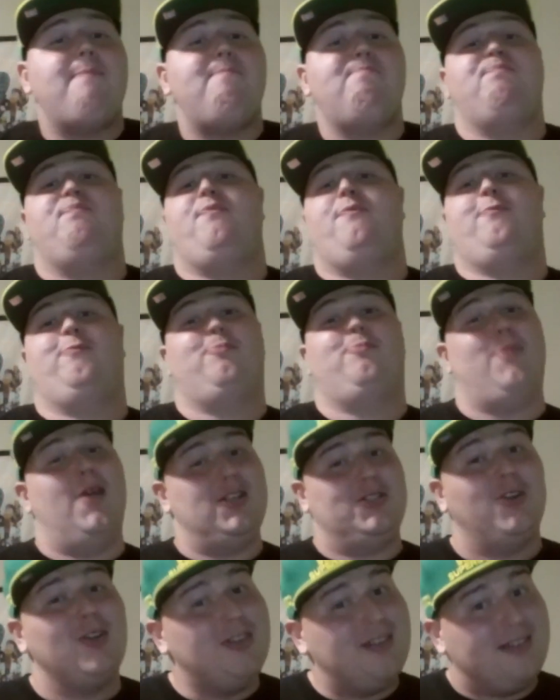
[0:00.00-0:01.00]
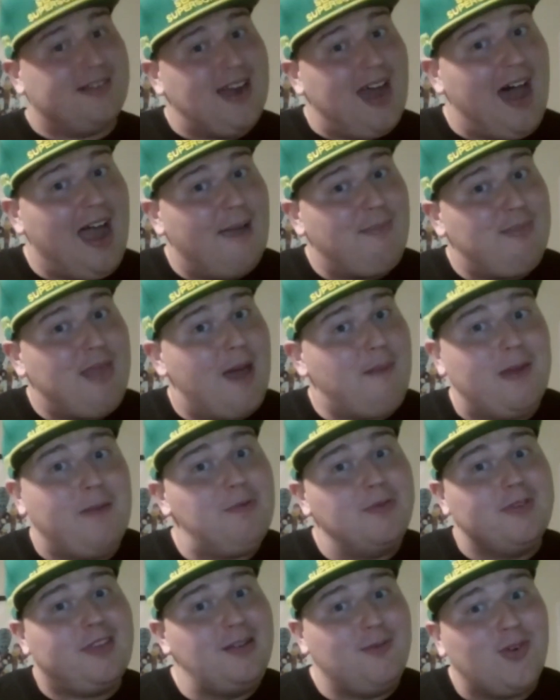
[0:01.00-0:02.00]
At a certain time that
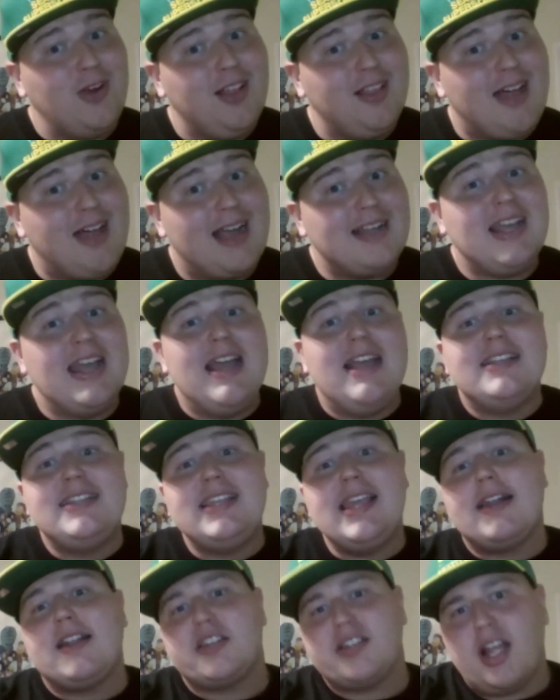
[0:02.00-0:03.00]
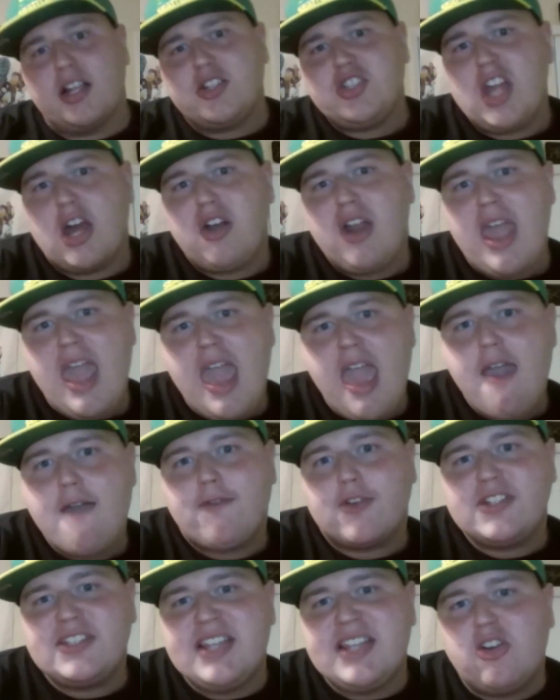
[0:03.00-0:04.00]
people didn't realize he had a touchdown
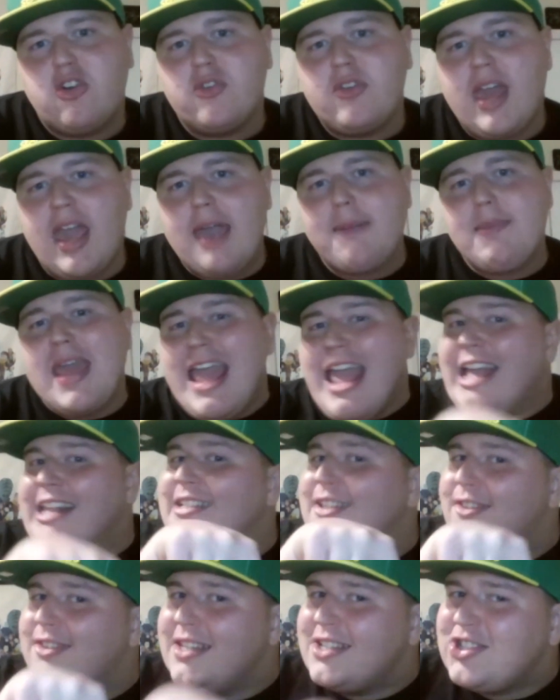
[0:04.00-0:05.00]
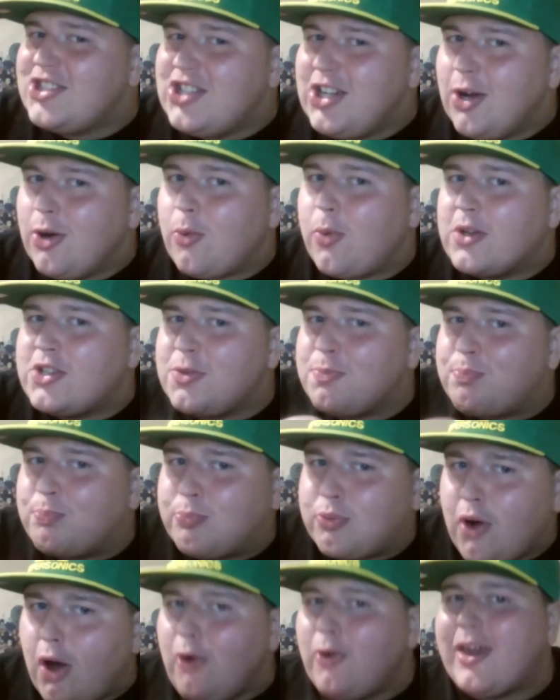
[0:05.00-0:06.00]
every single game until this year, which
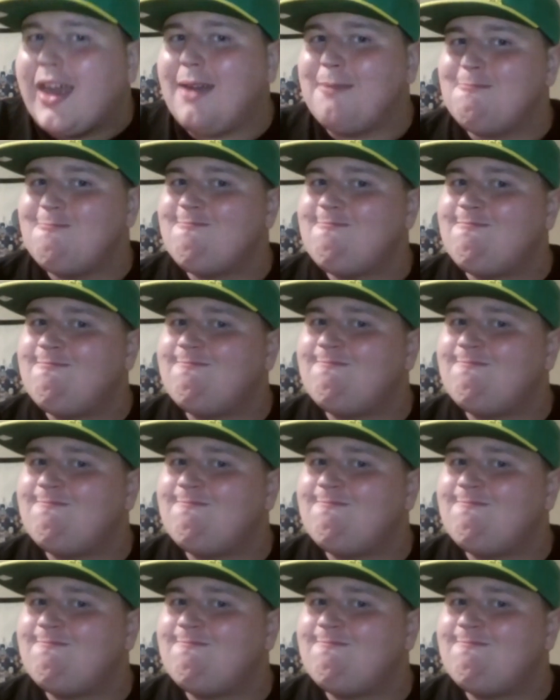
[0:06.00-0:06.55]
broke it.